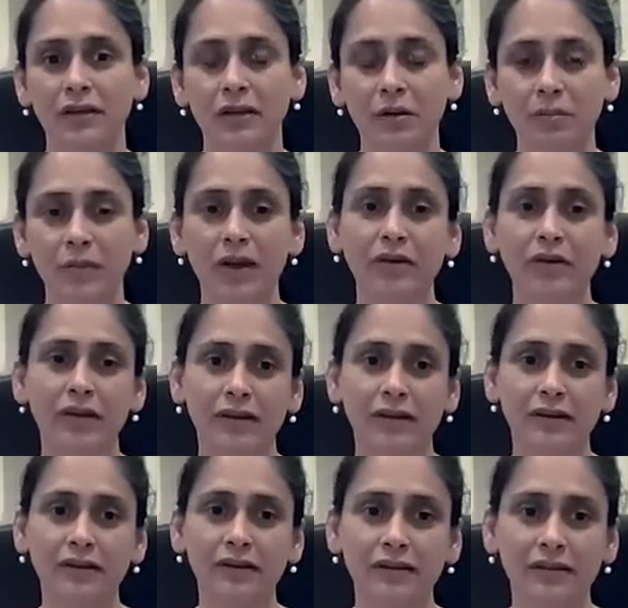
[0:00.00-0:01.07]

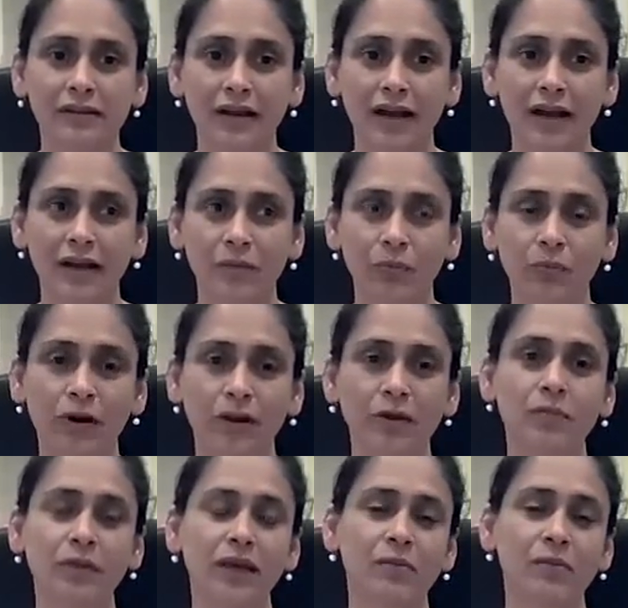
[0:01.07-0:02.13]
American? I want to
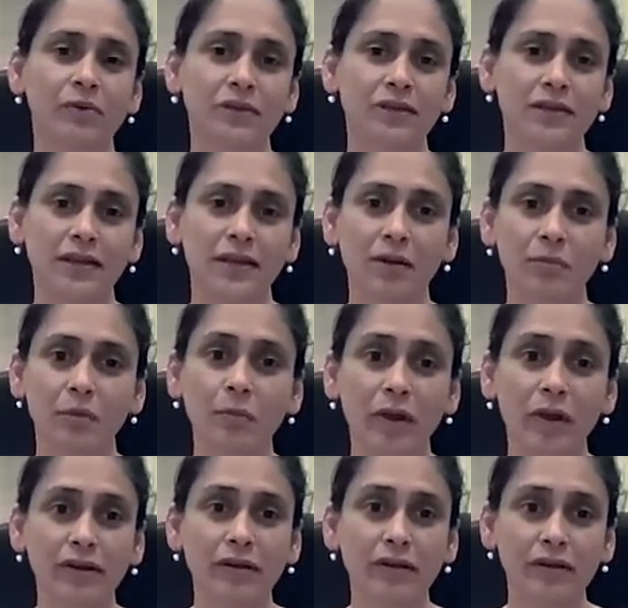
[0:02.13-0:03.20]
be able to say I'm
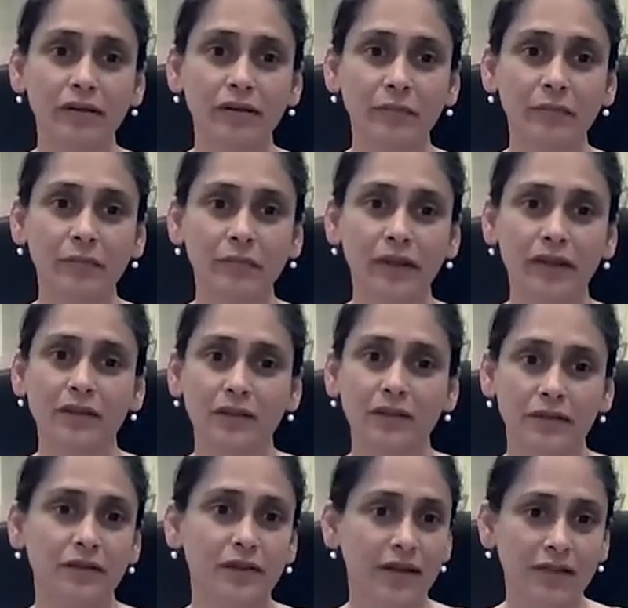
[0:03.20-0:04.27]
American.
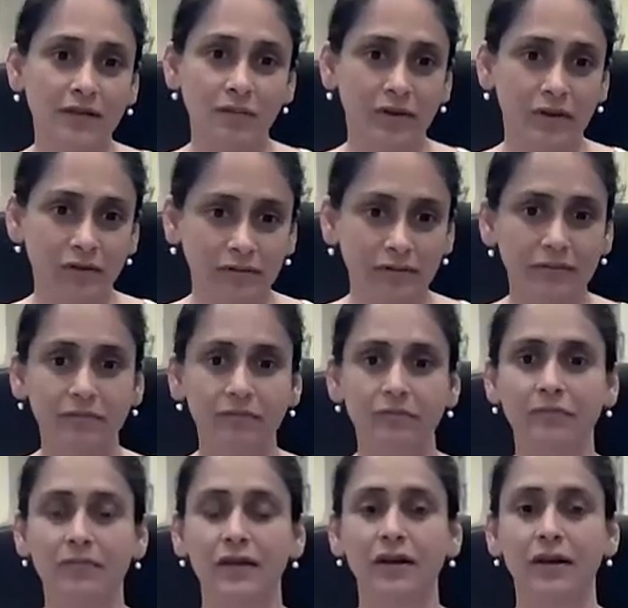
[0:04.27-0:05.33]
That's what.
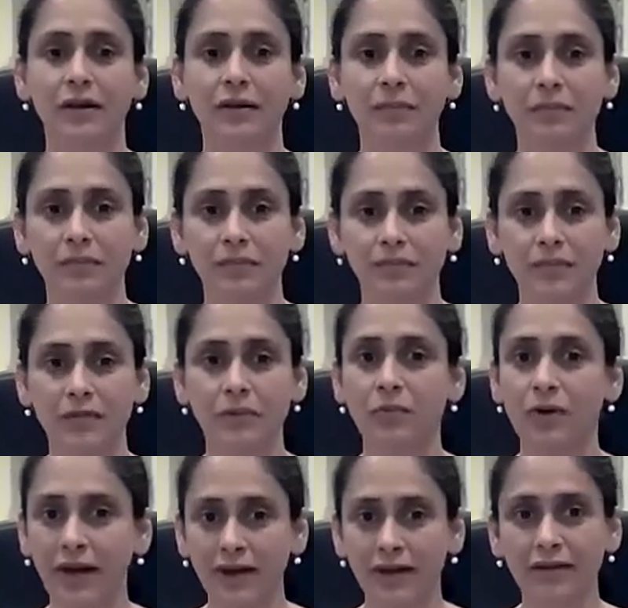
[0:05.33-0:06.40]
So
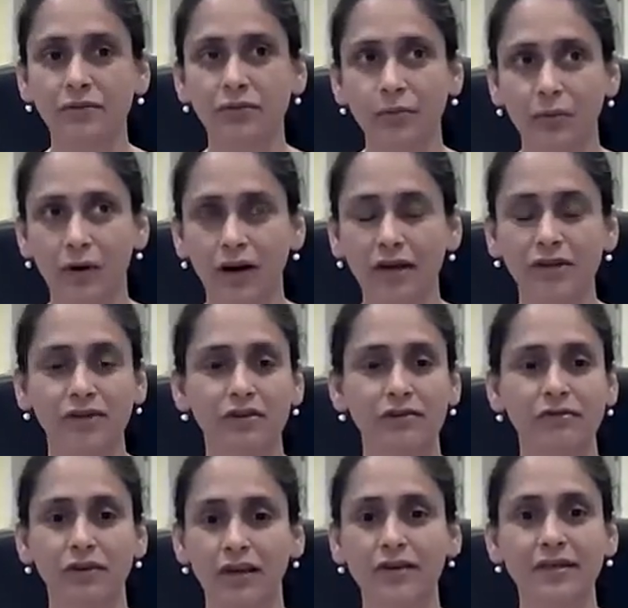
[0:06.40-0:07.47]
why should
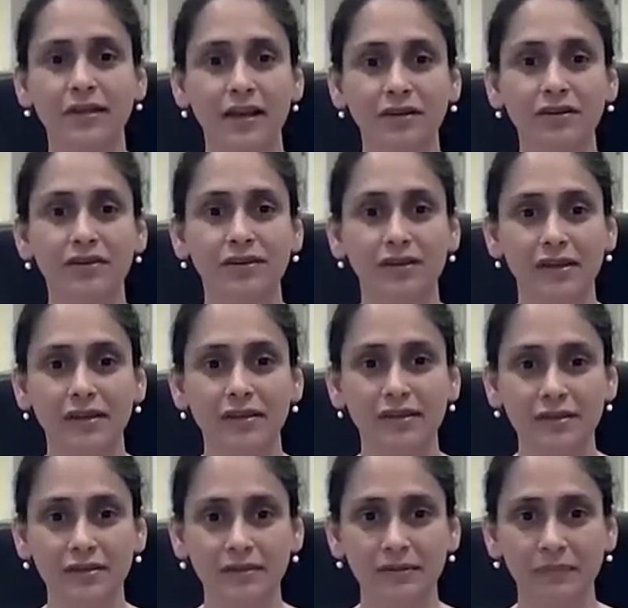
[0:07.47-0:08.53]
race enter
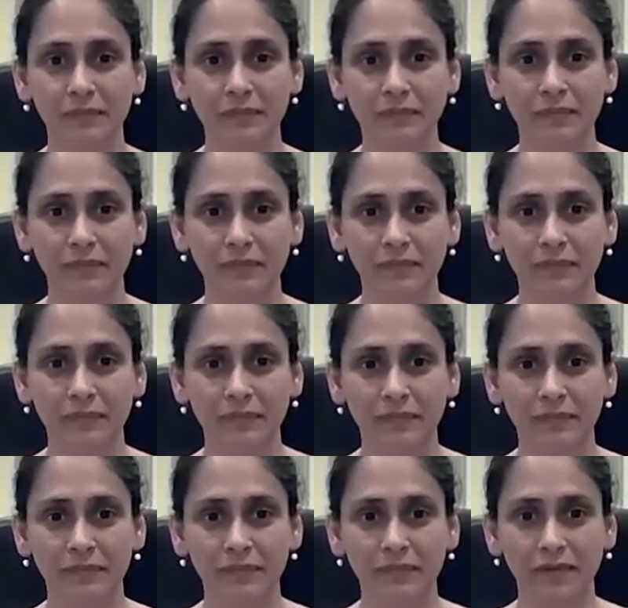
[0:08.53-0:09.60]
this?
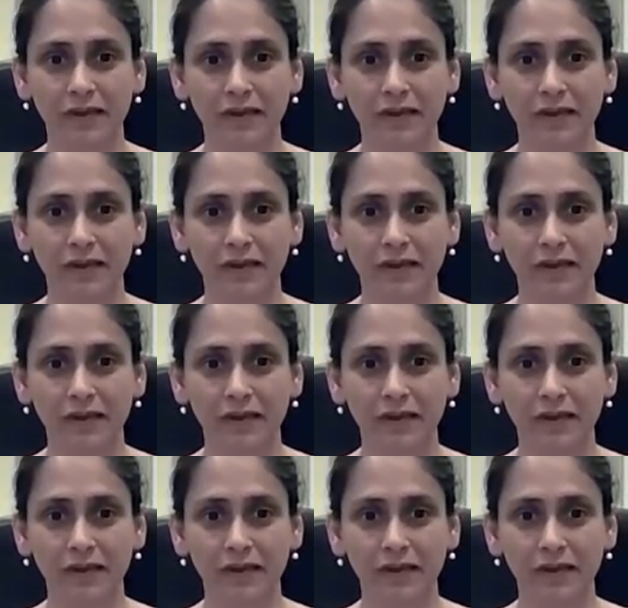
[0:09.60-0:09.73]
You know?